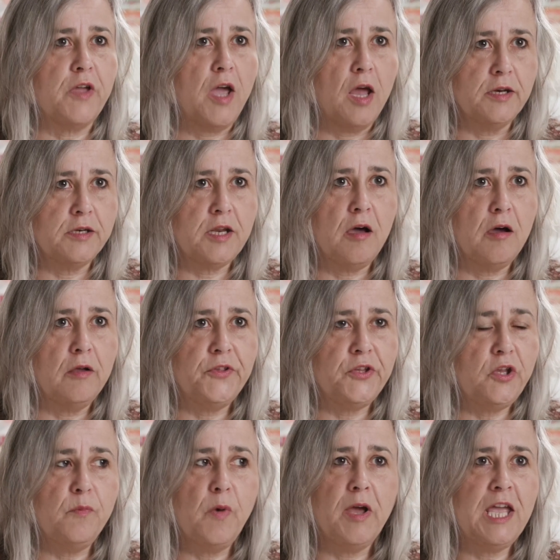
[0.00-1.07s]
coloured card that
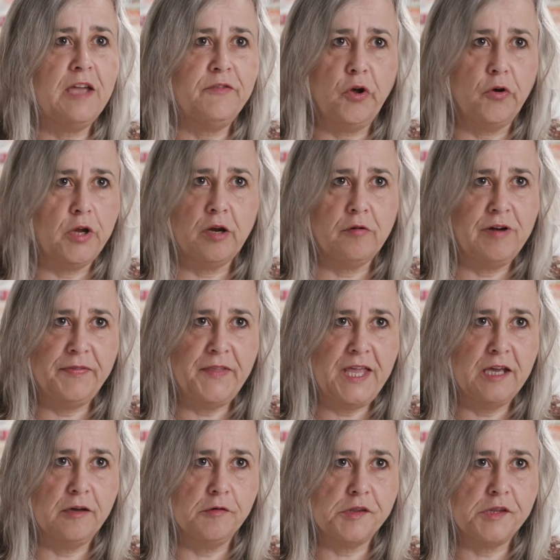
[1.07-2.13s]
you might have knocking around the
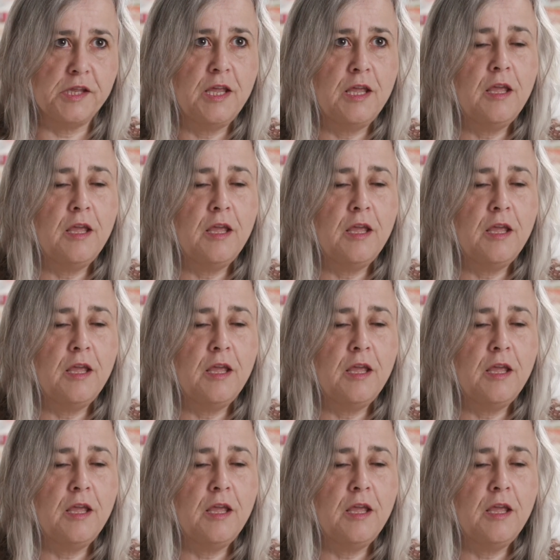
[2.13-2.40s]
house.